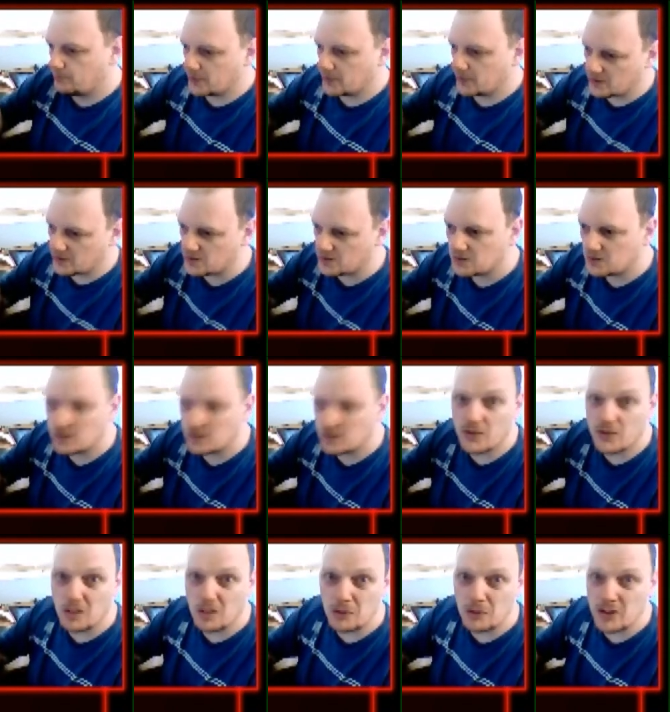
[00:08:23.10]
because
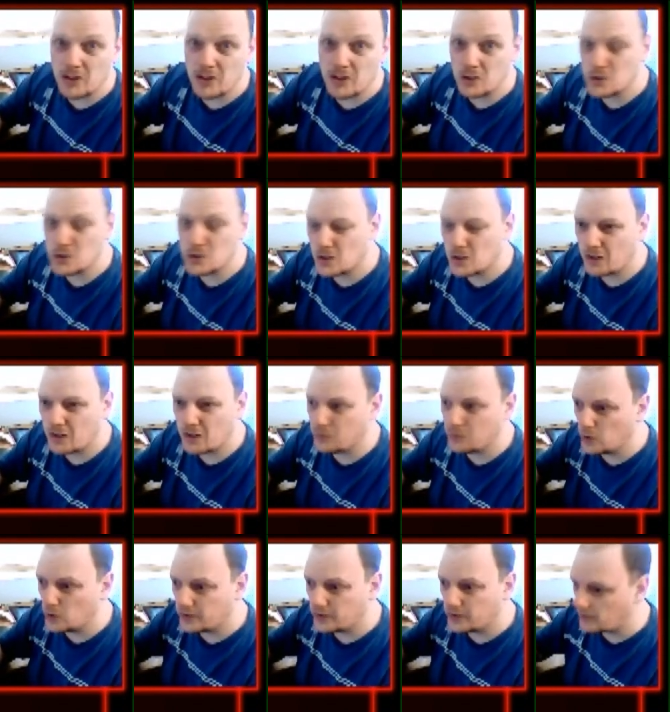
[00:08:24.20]
development right now is kind of
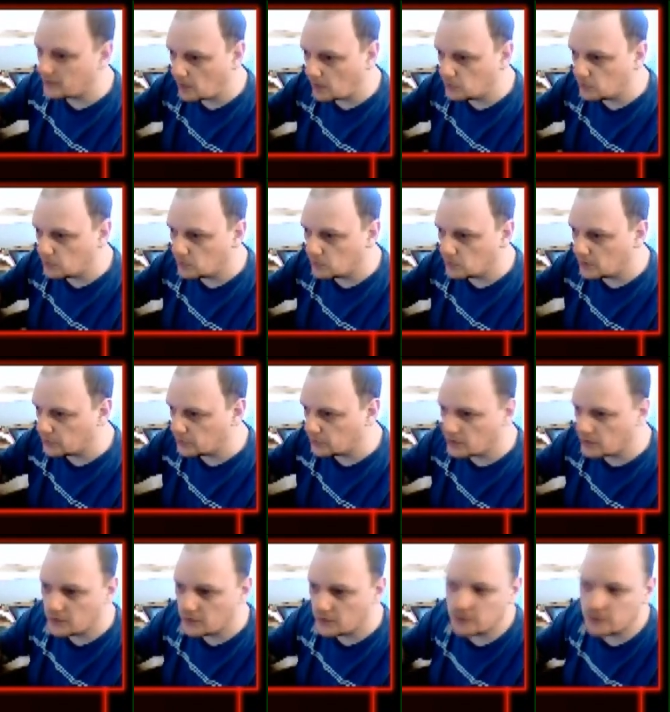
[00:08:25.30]
fluid. I don't
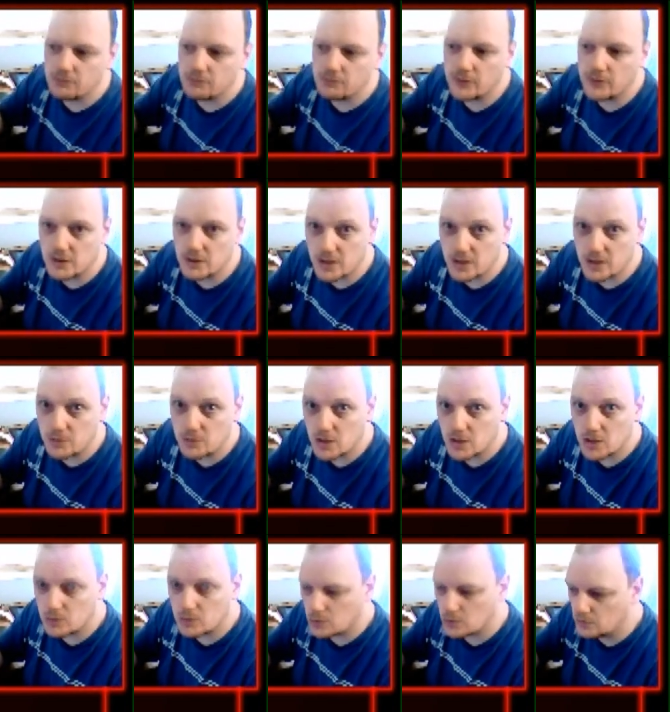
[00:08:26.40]
really have a fixed time
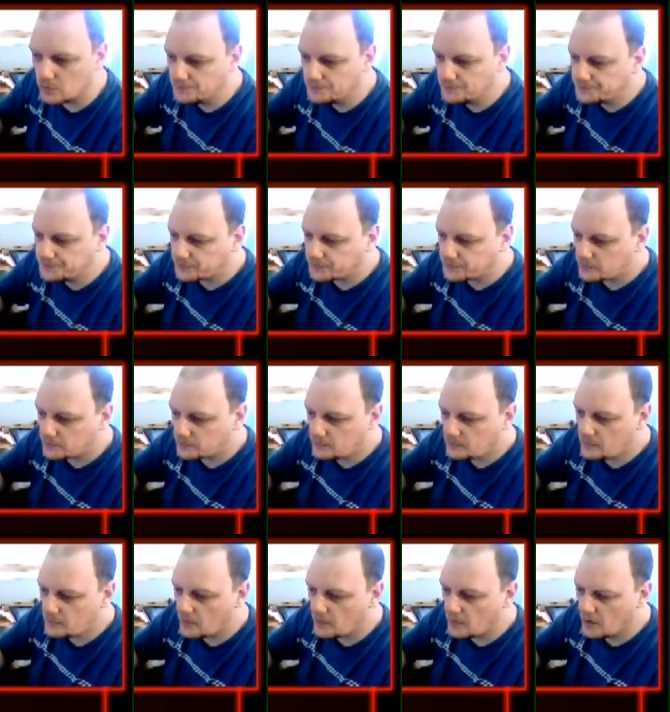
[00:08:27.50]
scale, so
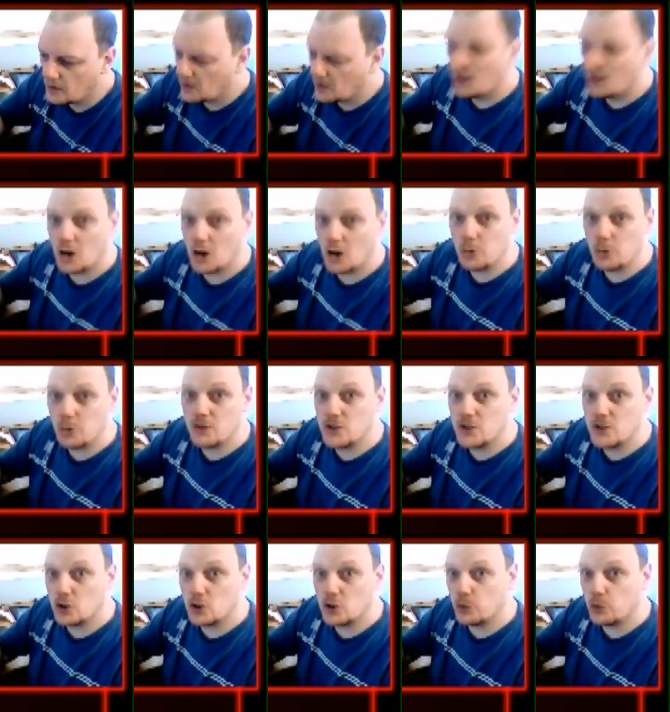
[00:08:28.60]
I hope you've
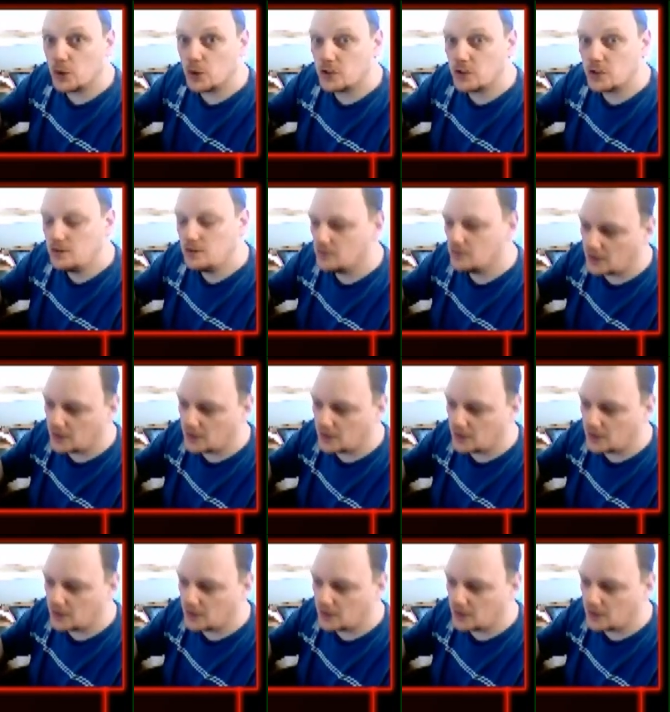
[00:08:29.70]
enjoyed watching.